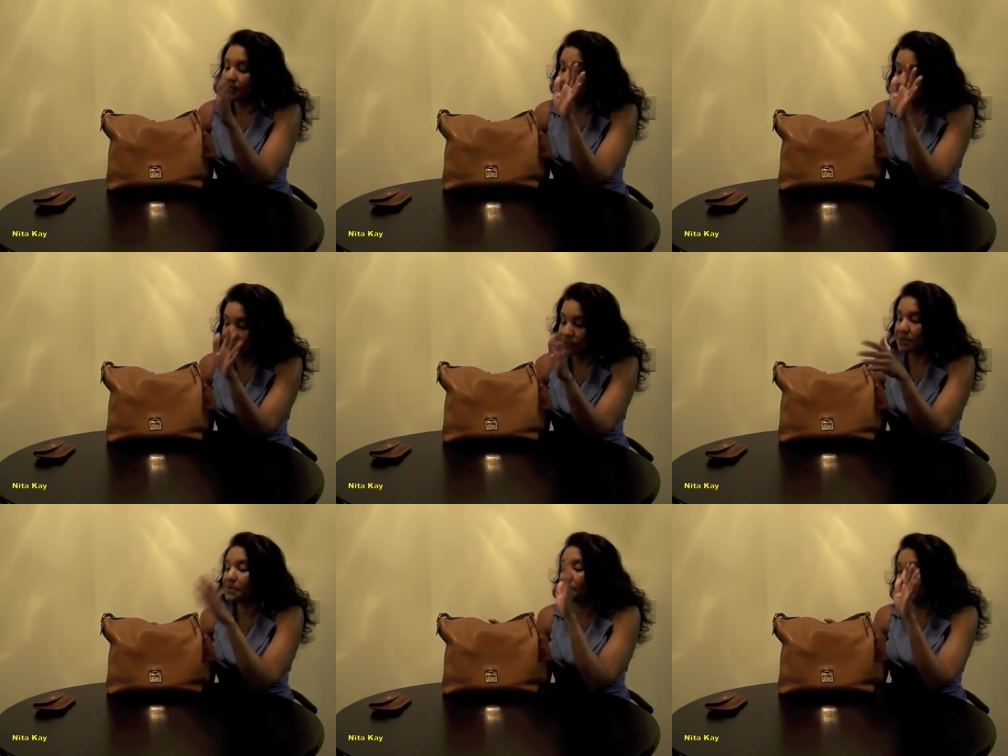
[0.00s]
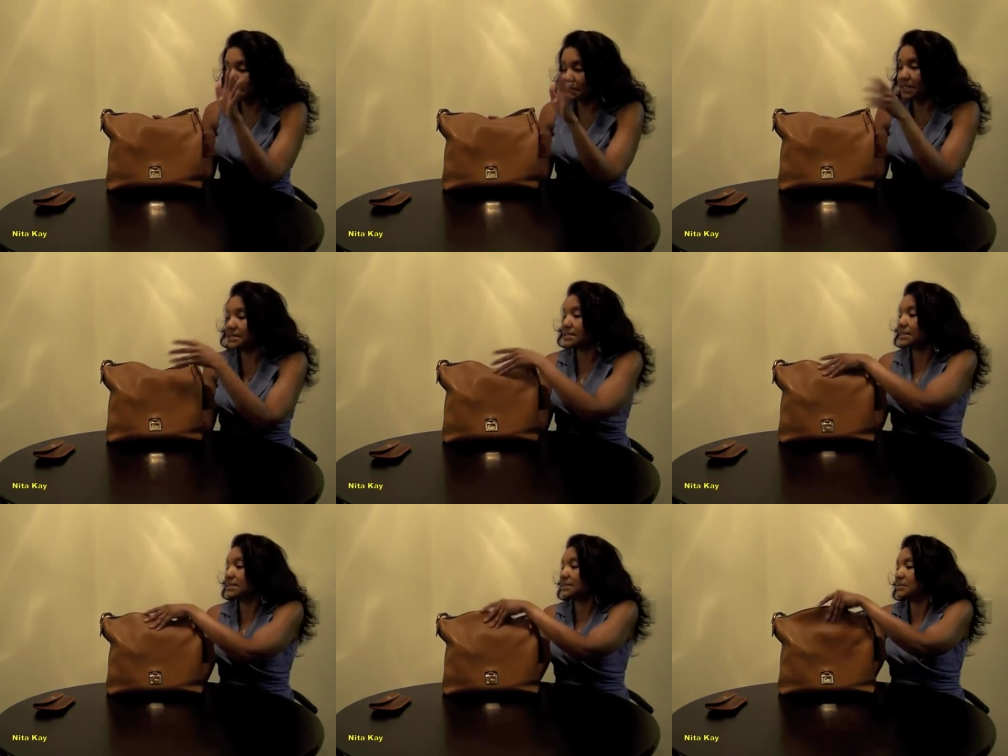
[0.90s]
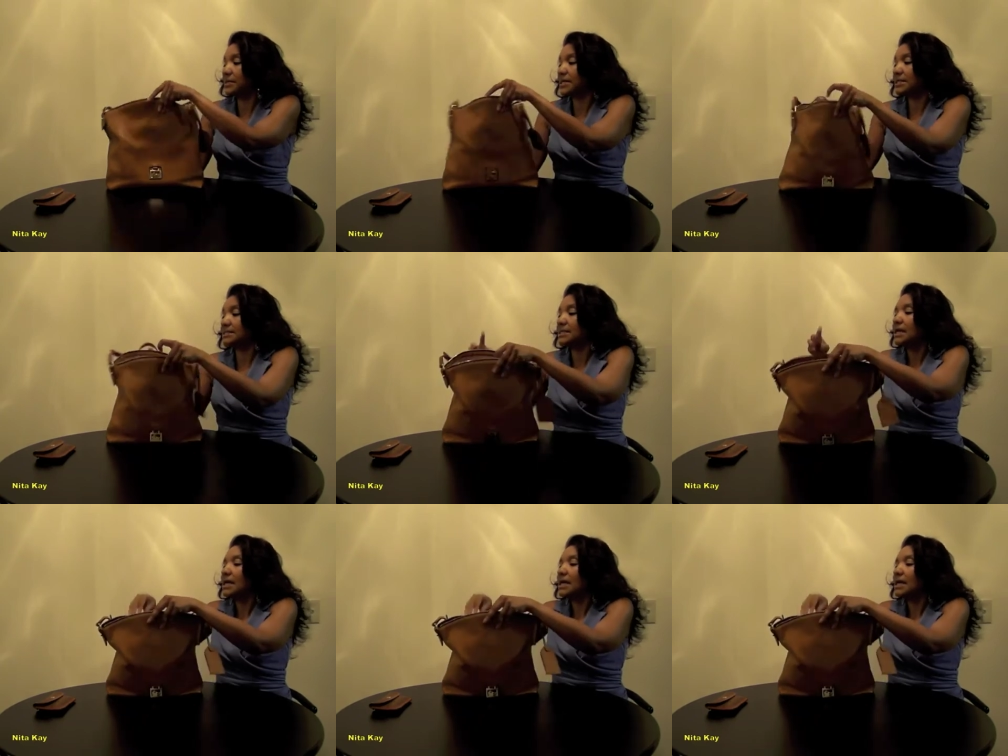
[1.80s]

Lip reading: It's their emblem. That's the way it is.